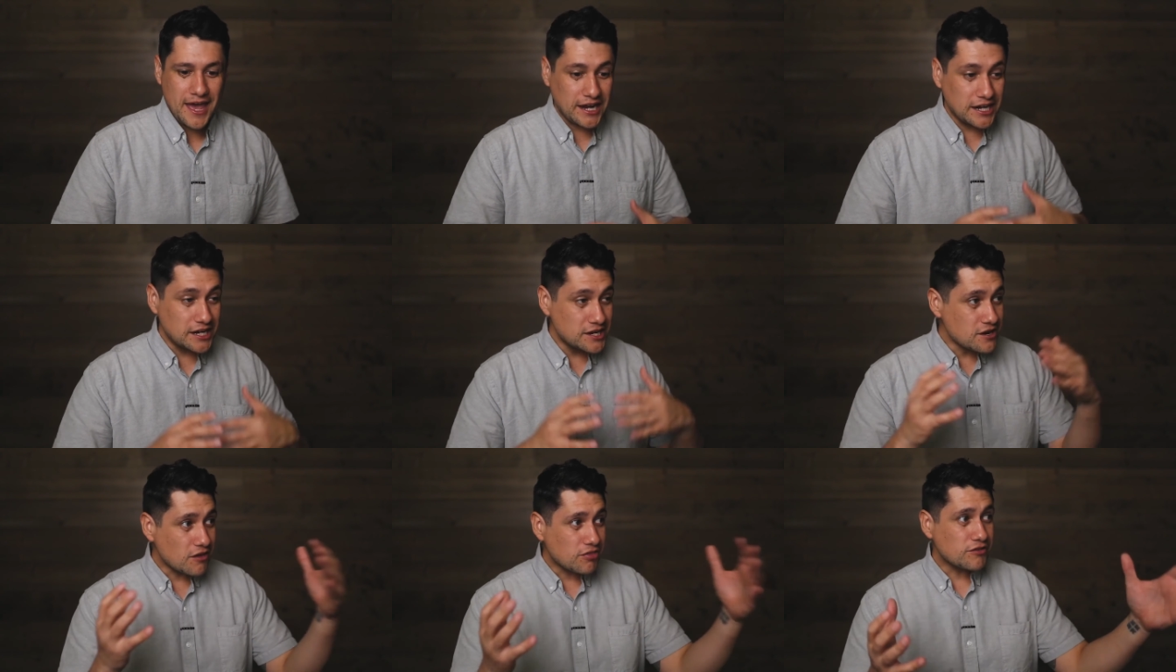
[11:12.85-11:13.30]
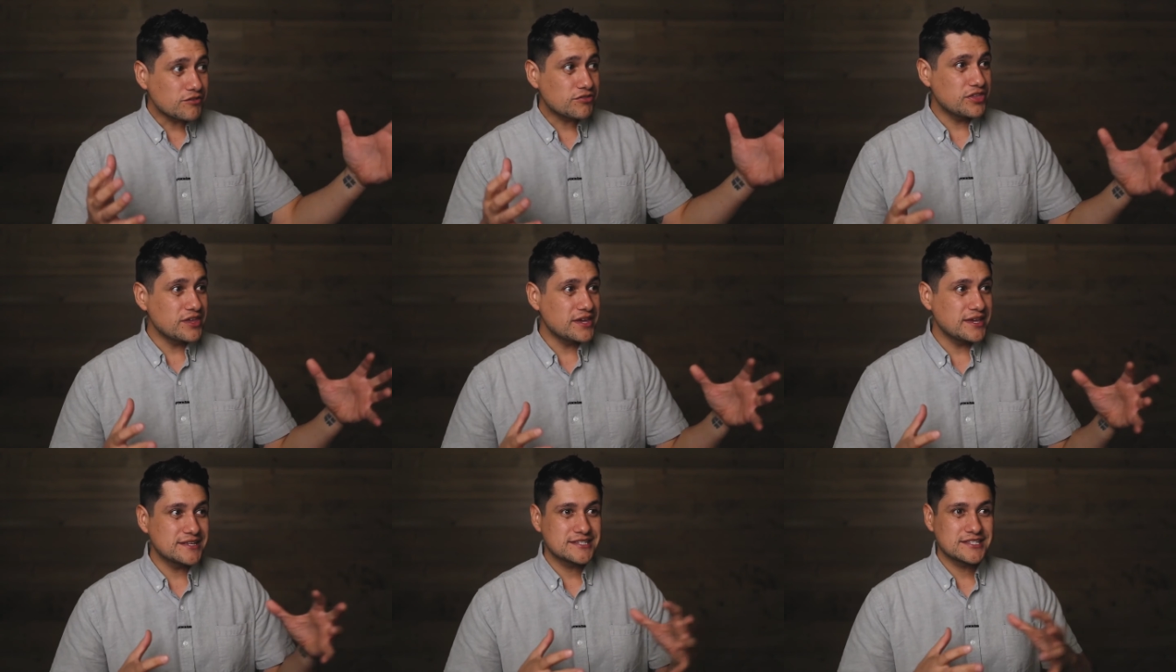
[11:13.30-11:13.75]
And another
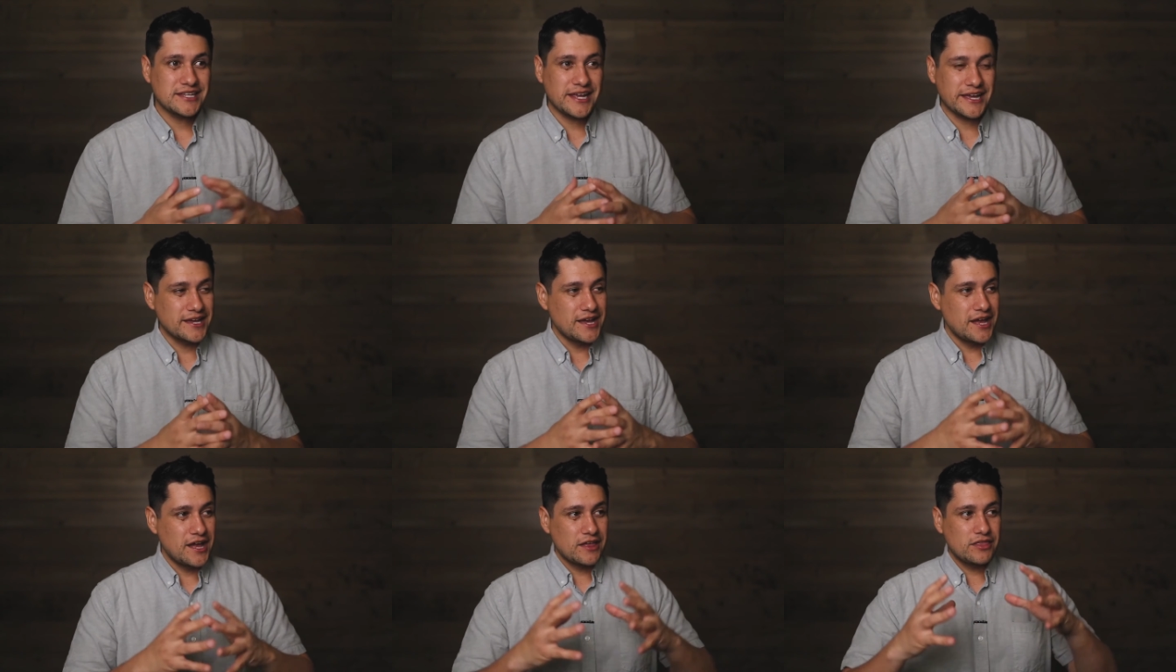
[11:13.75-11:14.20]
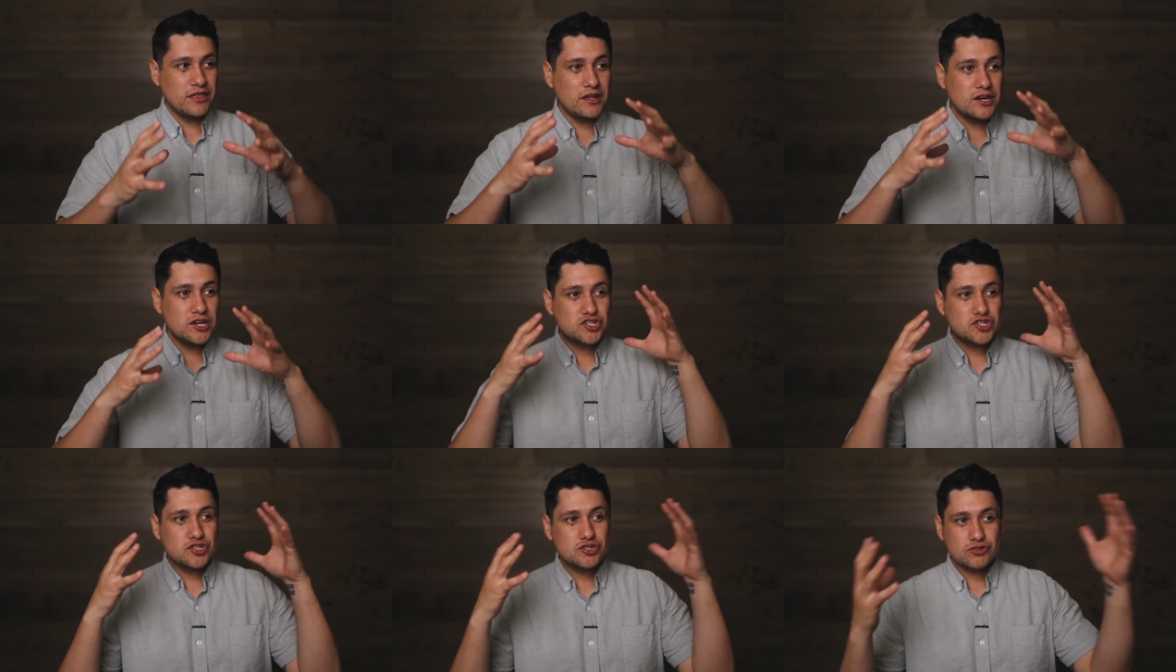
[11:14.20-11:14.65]
thing is like the
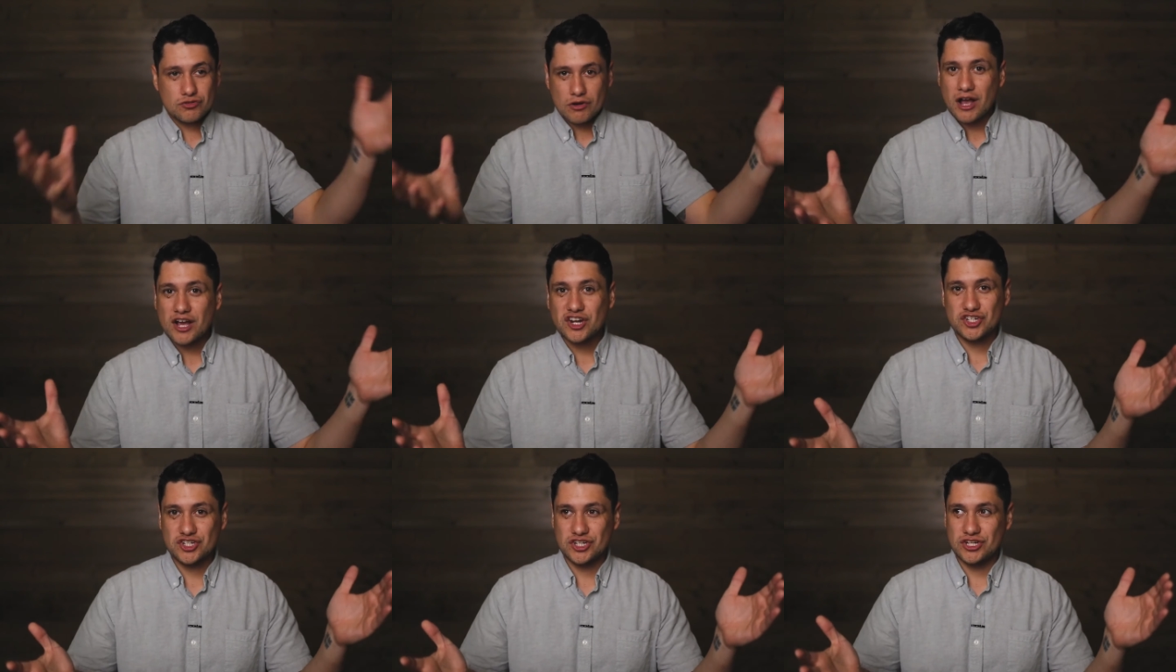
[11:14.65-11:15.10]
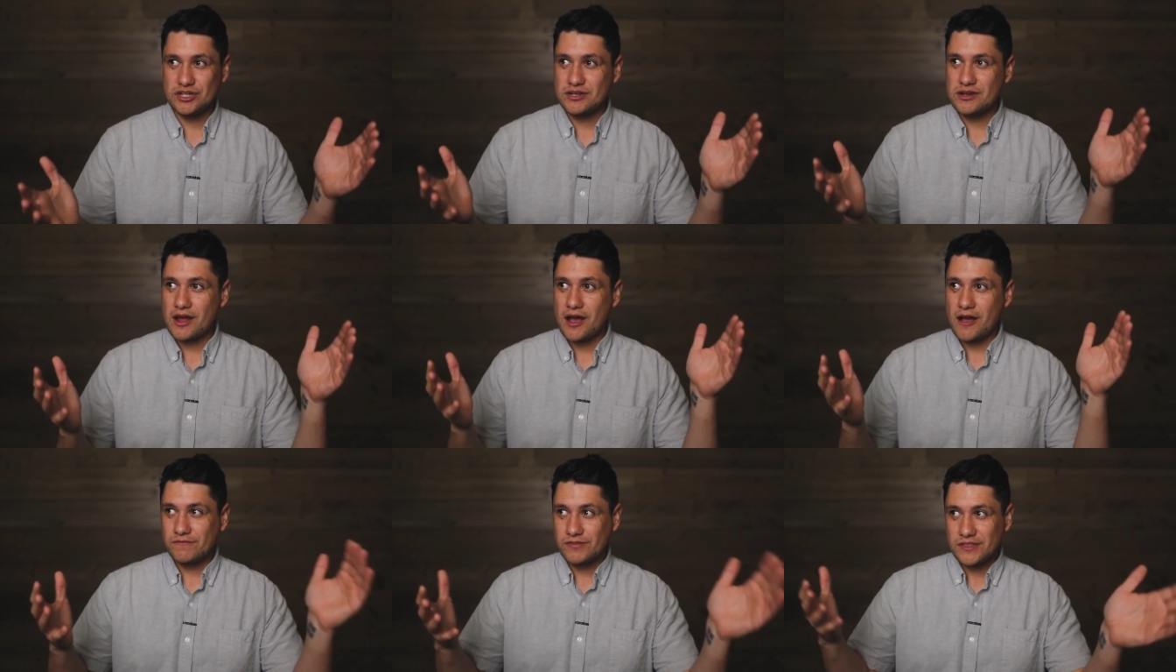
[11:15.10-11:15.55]

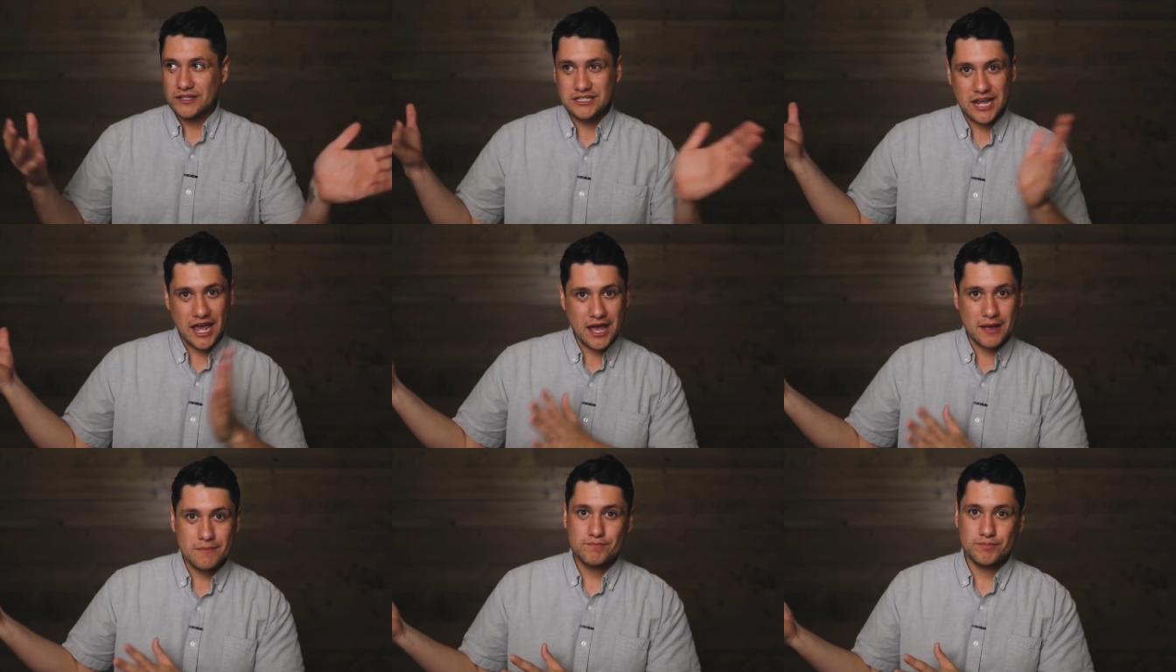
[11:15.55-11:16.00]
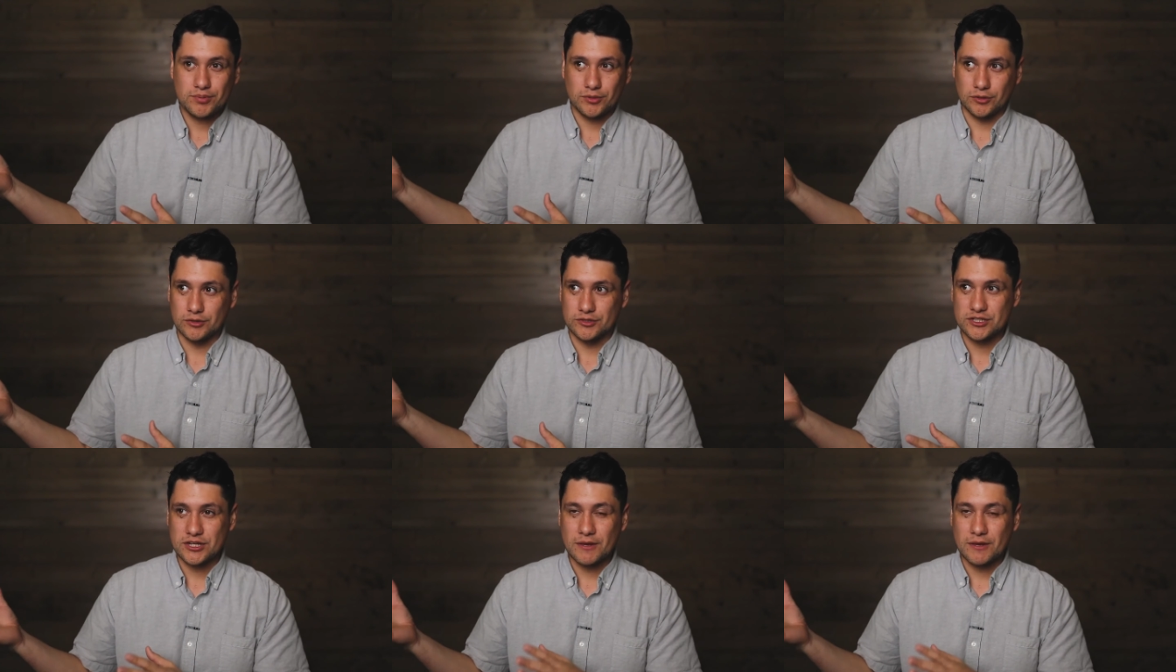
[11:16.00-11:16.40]
destruction of the temple,